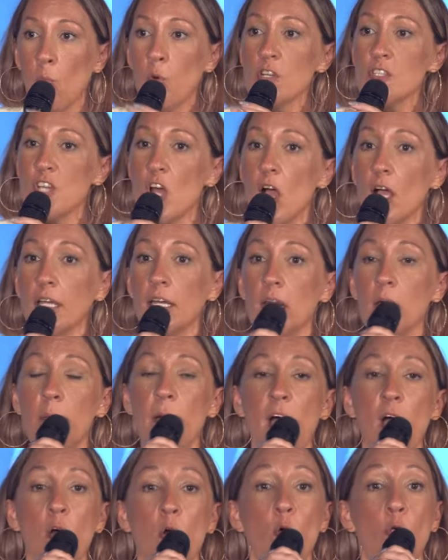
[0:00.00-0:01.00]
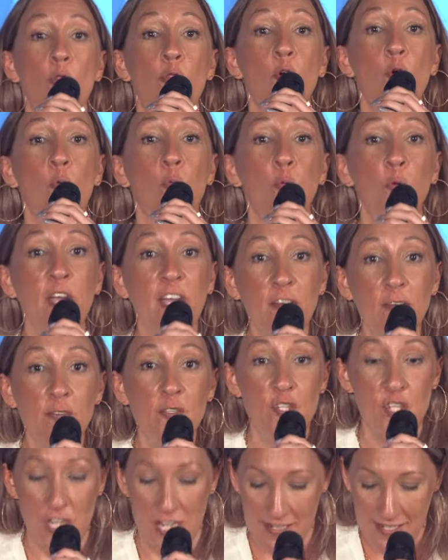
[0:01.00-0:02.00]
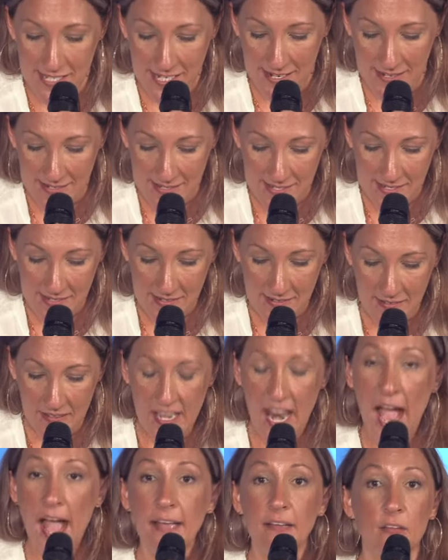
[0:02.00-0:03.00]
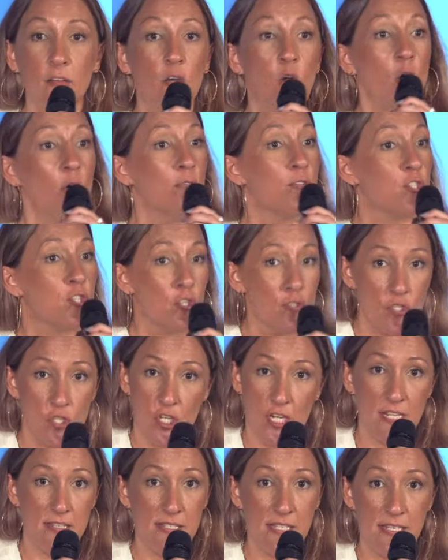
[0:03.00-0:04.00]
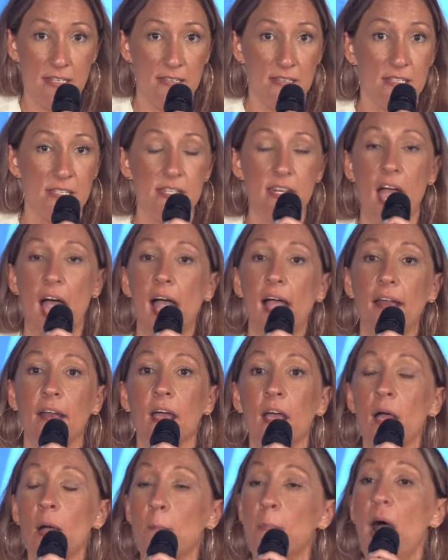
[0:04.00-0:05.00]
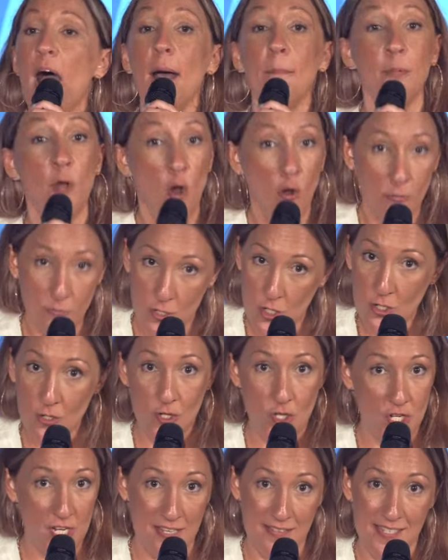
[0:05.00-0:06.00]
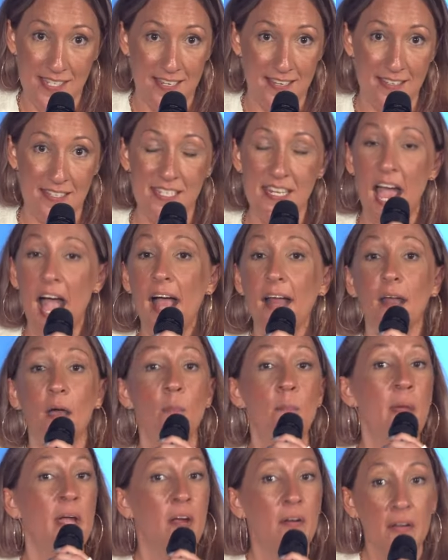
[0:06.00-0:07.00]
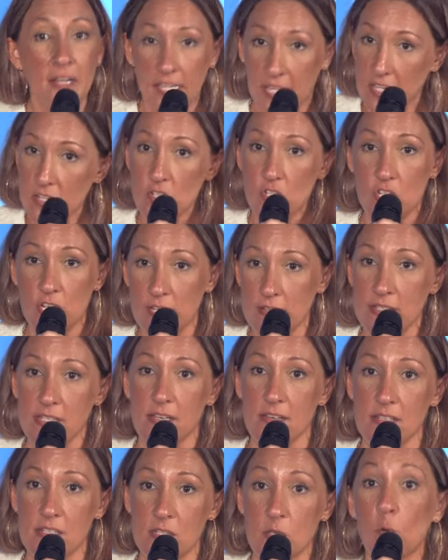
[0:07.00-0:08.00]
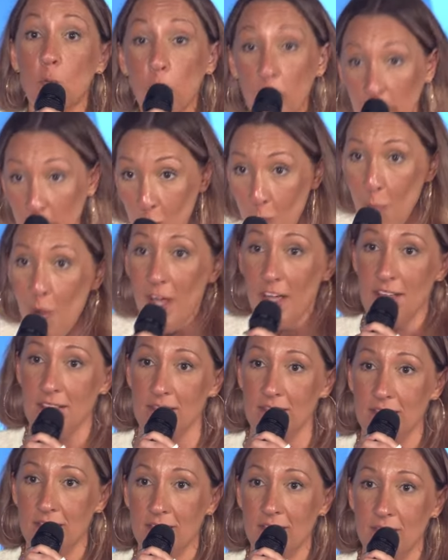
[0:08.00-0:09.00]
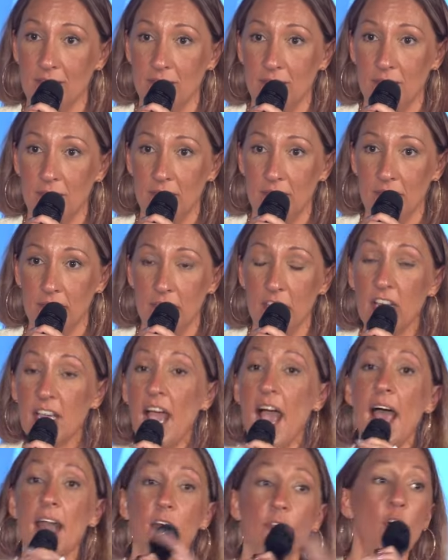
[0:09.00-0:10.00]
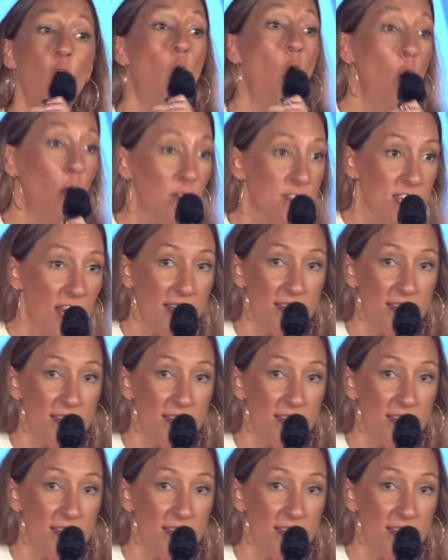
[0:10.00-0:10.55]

We're talking about the real Jesus, not culture Jesus, not pop culture Jesus, not American Jesus, the real one. The God of the Old